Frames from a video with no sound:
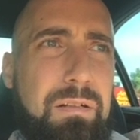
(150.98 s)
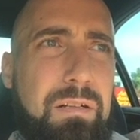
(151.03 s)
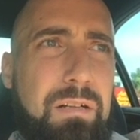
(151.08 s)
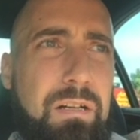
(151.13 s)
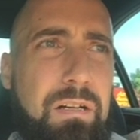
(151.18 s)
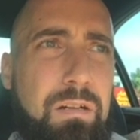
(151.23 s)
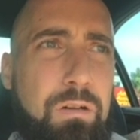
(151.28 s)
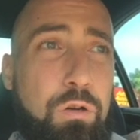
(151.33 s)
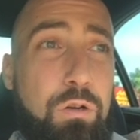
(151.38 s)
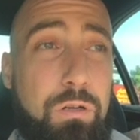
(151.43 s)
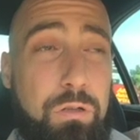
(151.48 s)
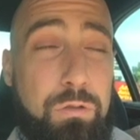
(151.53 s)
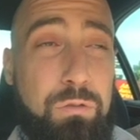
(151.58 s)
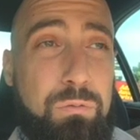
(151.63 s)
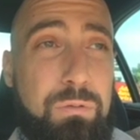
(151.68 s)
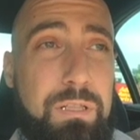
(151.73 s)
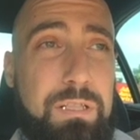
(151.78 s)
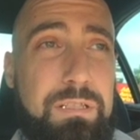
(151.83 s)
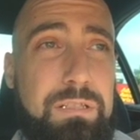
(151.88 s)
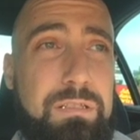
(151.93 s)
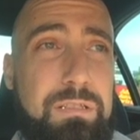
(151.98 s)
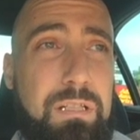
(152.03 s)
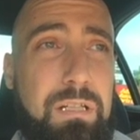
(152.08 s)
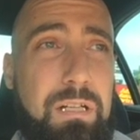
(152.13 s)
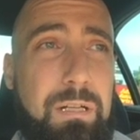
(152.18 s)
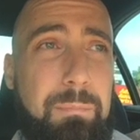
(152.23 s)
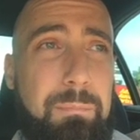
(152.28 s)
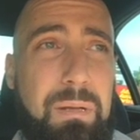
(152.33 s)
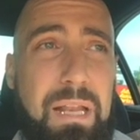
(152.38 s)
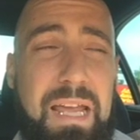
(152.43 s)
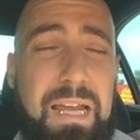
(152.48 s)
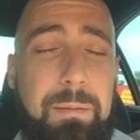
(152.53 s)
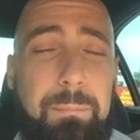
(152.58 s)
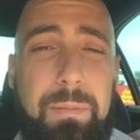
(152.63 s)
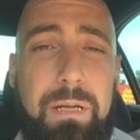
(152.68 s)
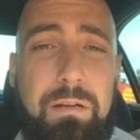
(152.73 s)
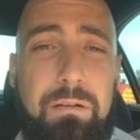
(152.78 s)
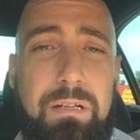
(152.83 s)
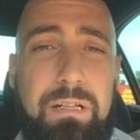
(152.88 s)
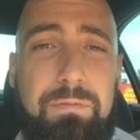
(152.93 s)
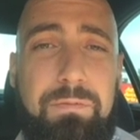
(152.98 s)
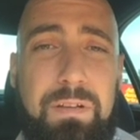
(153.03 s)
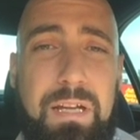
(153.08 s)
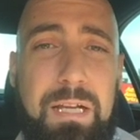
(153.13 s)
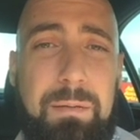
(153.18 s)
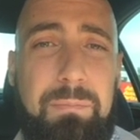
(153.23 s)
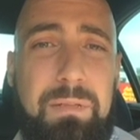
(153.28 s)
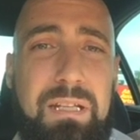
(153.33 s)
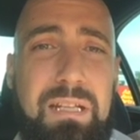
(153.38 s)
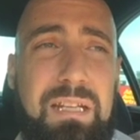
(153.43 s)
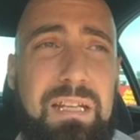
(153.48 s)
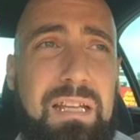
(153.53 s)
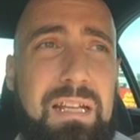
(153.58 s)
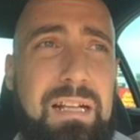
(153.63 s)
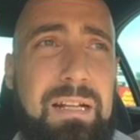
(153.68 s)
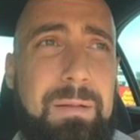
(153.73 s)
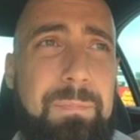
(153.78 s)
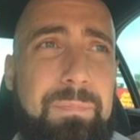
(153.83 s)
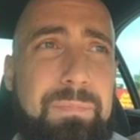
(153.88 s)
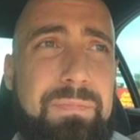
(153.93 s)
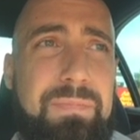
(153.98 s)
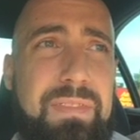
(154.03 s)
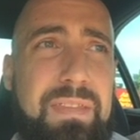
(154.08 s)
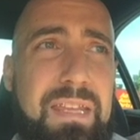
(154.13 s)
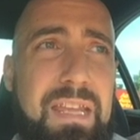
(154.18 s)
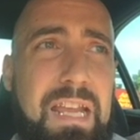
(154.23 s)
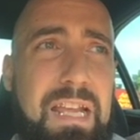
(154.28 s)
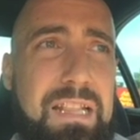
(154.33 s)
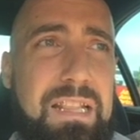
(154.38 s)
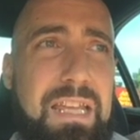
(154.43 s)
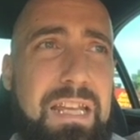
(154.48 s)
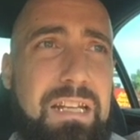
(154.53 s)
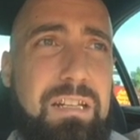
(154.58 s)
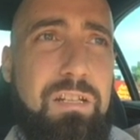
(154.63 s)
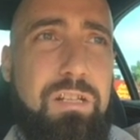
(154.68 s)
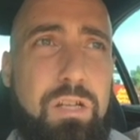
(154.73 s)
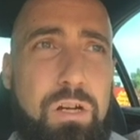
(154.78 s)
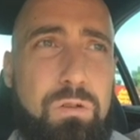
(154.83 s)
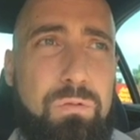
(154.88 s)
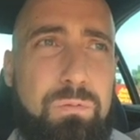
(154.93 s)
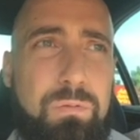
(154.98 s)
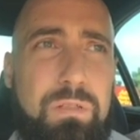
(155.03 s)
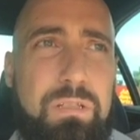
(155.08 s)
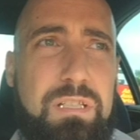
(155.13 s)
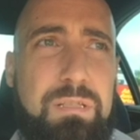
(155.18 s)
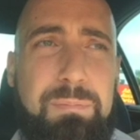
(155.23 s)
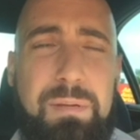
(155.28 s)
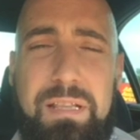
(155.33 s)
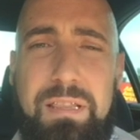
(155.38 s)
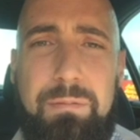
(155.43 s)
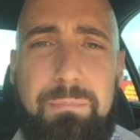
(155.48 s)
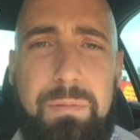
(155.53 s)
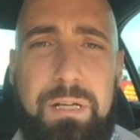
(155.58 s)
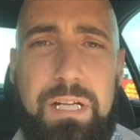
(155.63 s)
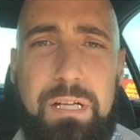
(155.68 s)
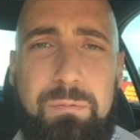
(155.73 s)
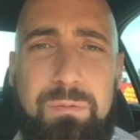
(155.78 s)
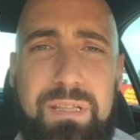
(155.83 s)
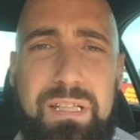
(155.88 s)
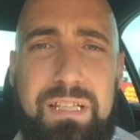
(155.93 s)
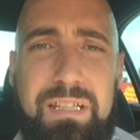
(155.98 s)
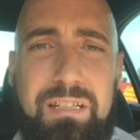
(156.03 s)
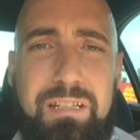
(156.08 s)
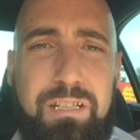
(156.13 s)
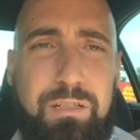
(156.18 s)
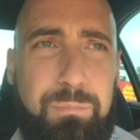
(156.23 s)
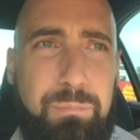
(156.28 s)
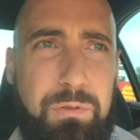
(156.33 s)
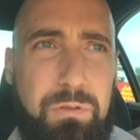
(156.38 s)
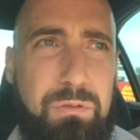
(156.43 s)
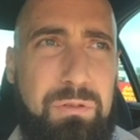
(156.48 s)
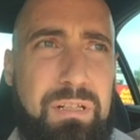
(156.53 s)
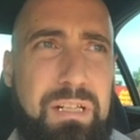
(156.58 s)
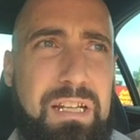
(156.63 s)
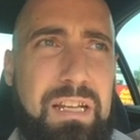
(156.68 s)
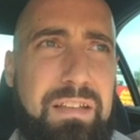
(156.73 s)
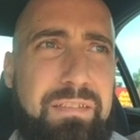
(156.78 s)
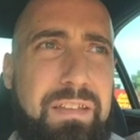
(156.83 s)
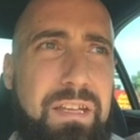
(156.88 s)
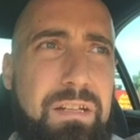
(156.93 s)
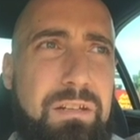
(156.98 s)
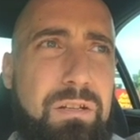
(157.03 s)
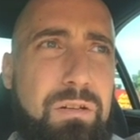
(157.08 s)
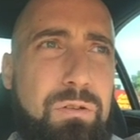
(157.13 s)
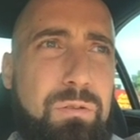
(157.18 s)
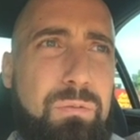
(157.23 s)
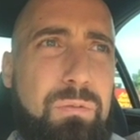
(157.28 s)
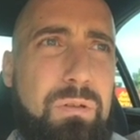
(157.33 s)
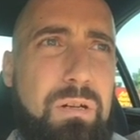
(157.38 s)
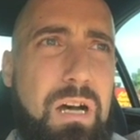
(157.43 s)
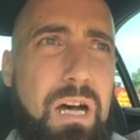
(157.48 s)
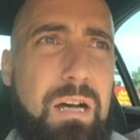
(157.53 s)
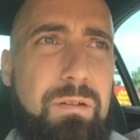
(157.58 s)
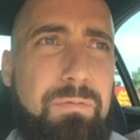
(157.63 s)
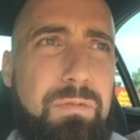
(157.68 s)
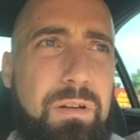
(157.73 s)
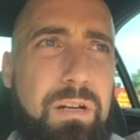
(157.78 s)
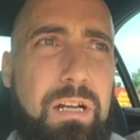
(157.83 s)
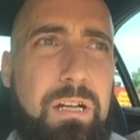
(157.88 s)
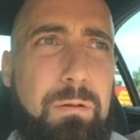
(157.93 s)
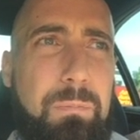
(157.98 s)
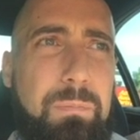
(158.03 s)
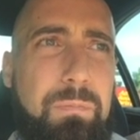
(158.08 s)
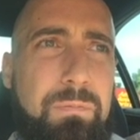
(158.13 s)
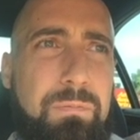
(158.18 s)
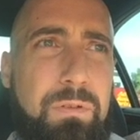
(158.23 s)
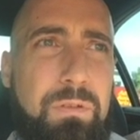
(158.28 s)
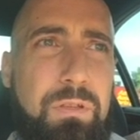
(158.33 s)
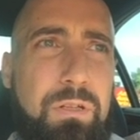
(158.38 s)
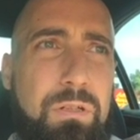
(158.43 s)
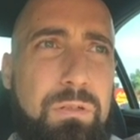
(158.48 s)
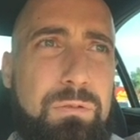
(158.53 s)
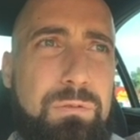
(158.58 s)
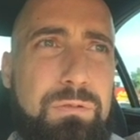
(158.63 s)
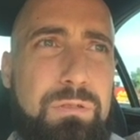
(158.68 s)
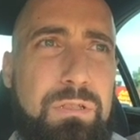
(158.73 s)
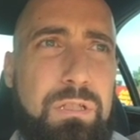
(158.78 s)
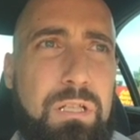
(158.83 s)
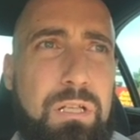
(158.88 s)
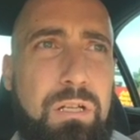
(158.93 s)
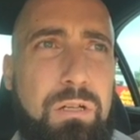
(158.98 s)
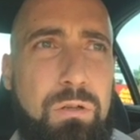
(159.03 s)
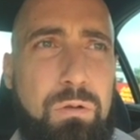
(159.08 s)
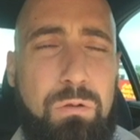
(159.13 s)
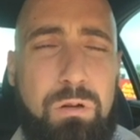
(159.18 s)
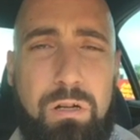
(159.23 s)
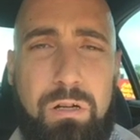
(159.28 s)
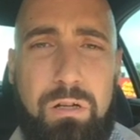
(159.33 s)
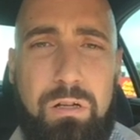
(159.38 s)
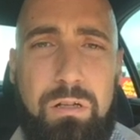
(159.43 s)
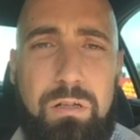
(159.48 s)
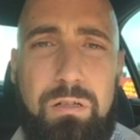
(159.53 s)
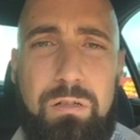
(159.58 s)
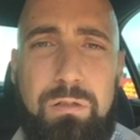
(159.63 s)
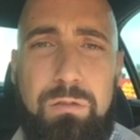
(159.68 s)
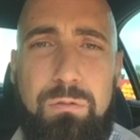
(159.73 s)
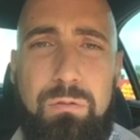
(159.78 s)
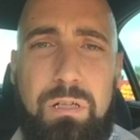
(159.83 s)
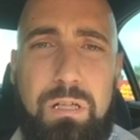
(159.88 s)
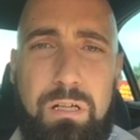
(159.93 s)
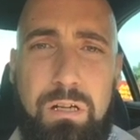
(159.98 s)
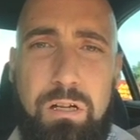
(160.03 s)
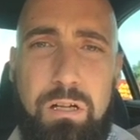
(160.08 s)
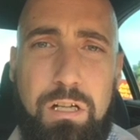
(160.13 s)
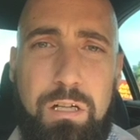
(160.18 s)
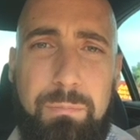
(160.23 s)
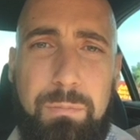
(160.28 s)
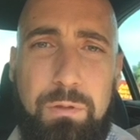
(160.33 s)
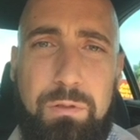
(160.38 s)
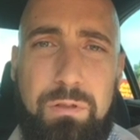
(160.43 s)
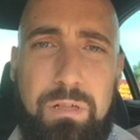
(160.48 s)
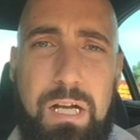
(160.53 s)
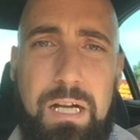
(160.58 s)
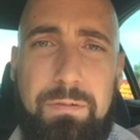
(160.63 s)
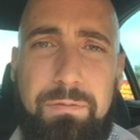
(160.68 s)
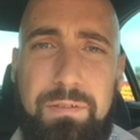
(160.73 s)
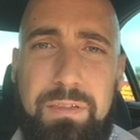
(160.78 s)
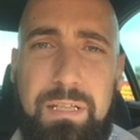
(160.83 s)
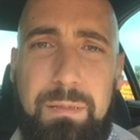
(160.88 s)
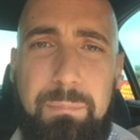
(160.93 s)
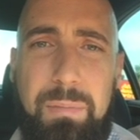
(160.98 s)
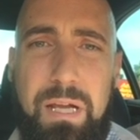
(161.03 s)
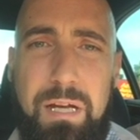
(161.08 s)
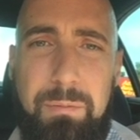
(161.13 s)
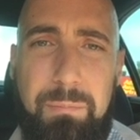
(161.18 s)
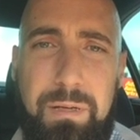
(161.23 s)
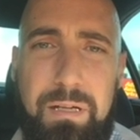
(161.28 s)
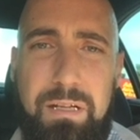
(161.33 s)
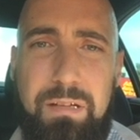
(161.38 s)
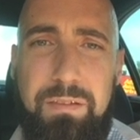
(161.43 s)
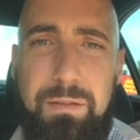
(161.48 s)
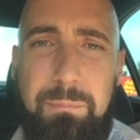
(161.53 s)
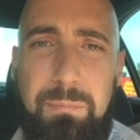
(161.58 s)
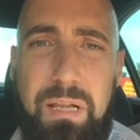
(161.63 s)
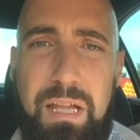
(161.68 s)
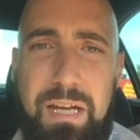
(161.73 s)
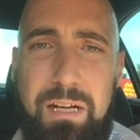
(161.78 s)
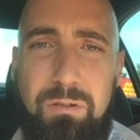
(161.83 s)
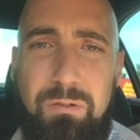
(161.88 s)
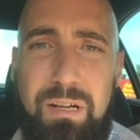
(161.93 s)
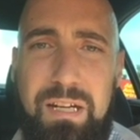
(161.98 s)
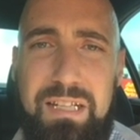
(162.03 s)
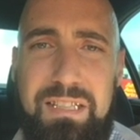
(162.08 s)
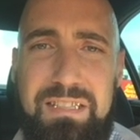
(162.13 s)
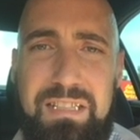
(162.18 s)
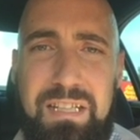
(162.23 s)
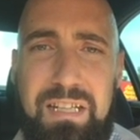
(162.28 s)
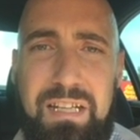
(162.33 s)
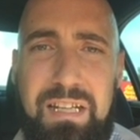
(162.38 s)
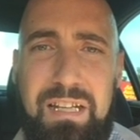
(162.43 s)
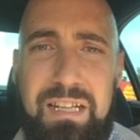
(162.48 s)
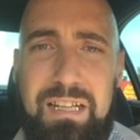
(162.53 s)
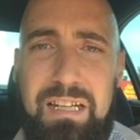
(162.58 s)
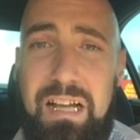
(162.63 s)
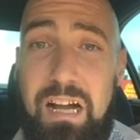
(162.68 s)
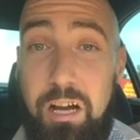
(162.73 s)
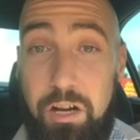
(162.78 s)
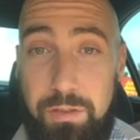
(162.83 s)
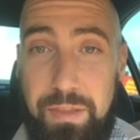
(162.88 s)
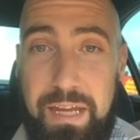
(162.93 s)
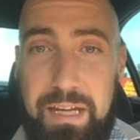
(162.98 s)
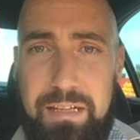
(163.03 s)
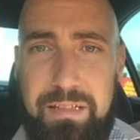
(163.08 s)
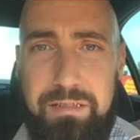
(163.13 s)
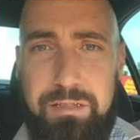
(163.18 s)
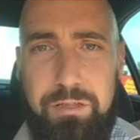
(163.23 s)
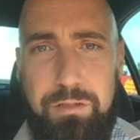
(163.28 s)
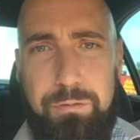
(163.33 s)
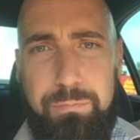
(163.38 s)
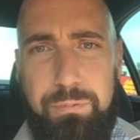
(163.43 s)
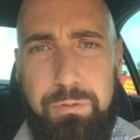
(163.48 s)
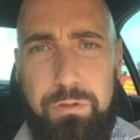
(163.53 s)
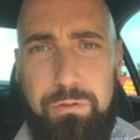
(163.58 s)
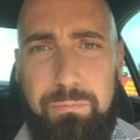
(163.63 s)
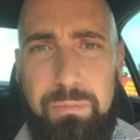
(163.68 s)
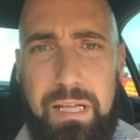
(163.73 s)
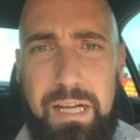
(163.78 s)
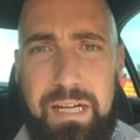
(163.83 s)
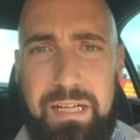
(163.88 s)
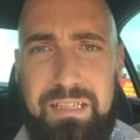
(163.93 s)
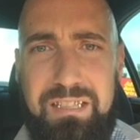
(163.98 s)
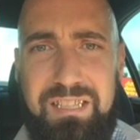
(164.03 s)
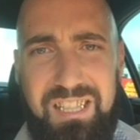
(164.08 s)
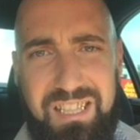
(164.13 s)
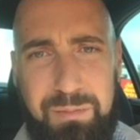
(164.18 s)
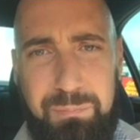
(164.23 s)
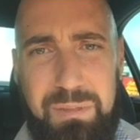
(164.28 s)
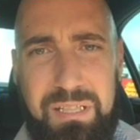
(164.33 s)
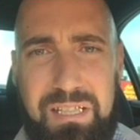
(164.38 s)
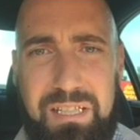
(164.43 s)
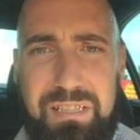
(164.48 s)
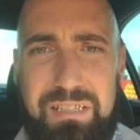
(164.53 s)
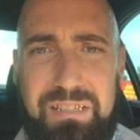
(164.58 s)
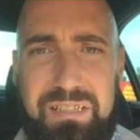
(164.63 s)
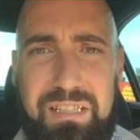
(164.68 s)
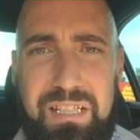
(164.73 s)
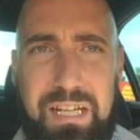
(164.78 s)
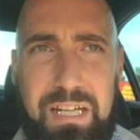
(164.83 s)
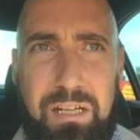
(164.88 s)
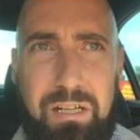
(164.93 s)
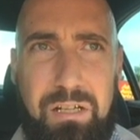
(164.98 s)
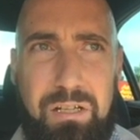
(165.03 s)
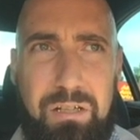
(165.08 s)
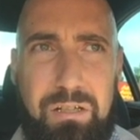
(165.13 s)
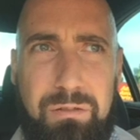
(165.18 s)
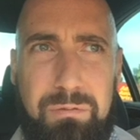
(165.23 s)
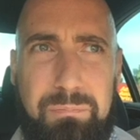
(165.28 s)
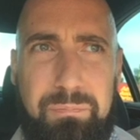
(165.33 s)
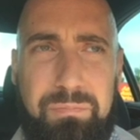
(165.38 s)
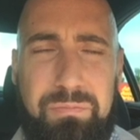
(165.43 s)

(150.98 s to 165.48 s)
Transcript: or who is a black married family and they don't spend the money within their community and they don't offer help for those who are harmed or offer the betterment of the black race, are they considered pro-black just because they are